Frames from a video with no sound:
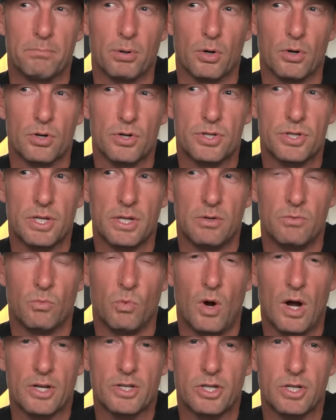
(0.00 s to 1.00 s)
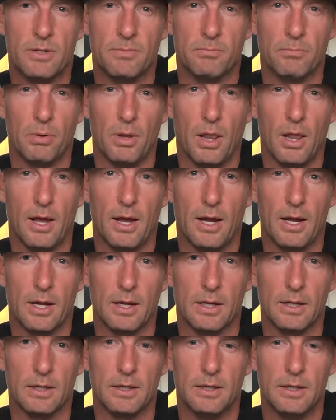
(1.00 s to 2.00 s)
person watching him
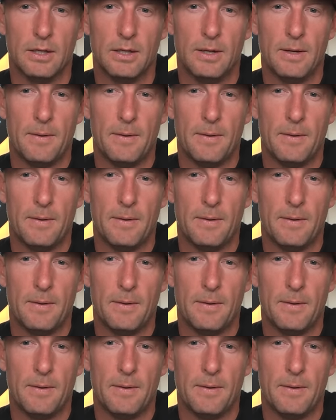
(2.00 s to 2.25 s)
play